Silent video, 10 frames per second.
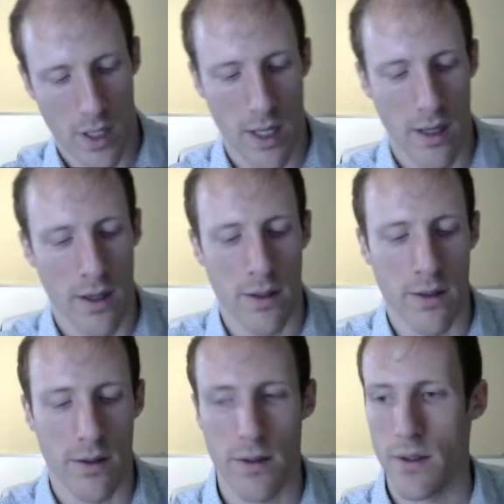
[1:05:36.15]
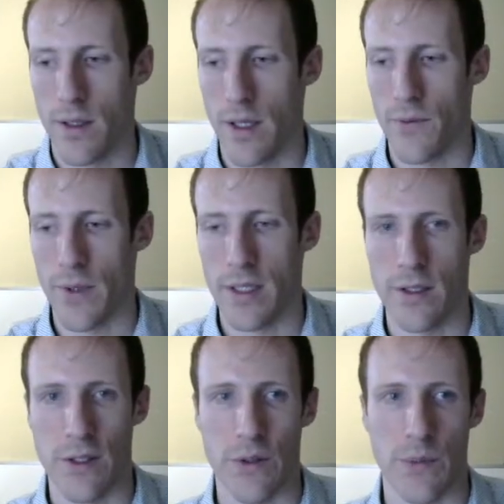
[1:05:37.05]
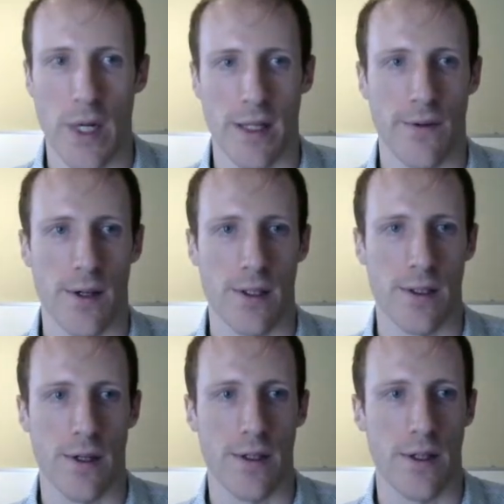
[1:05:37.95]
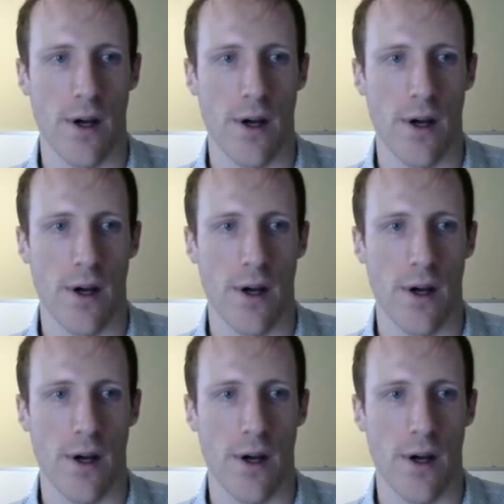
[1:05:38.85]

And if we do breadth first search